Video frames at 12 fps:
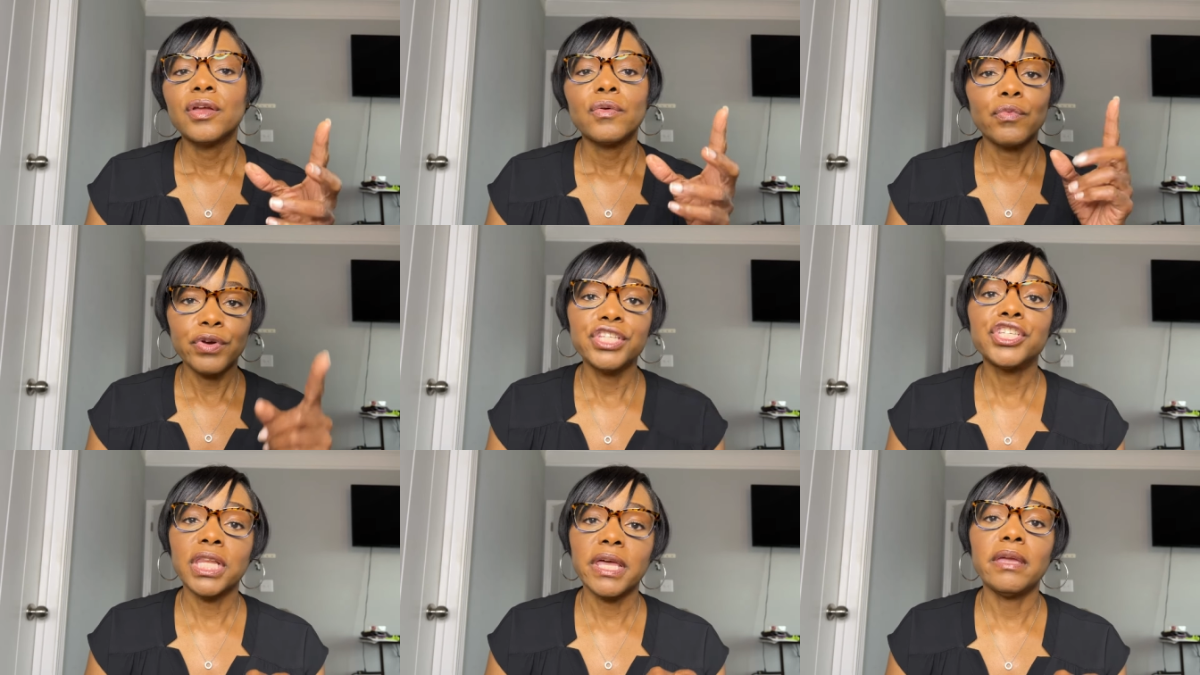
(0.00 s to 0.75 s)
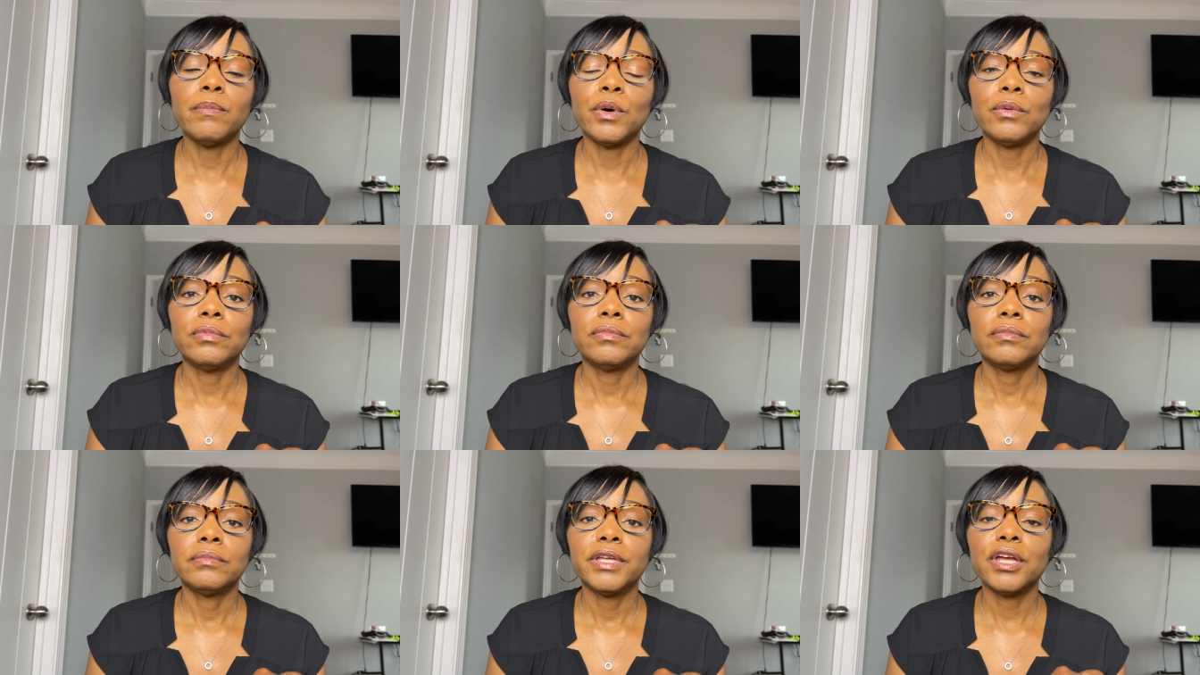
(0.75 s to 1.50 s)
read your label
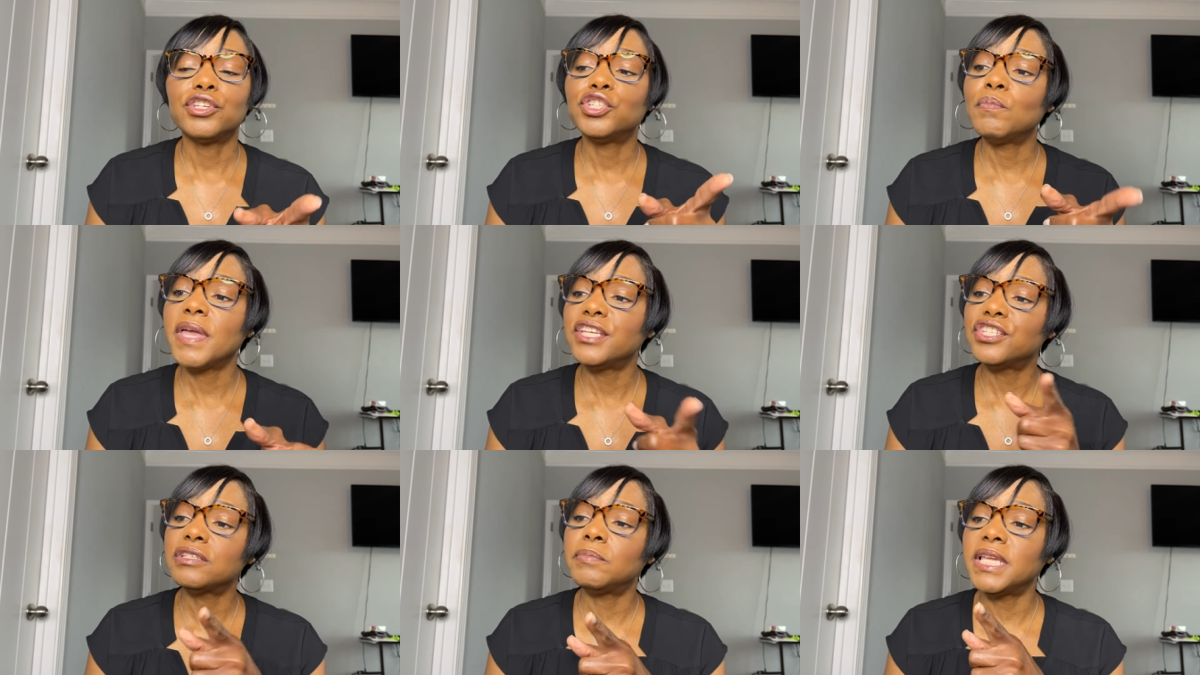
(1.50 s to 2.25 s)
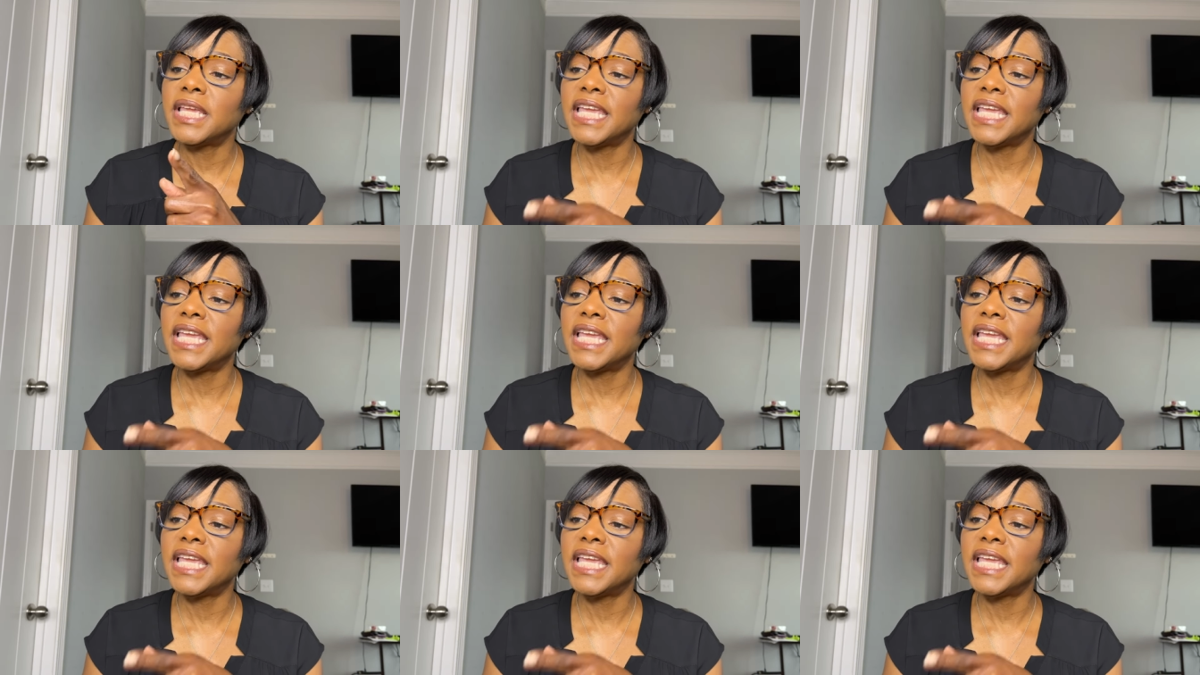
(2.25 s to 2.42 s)
because you may just be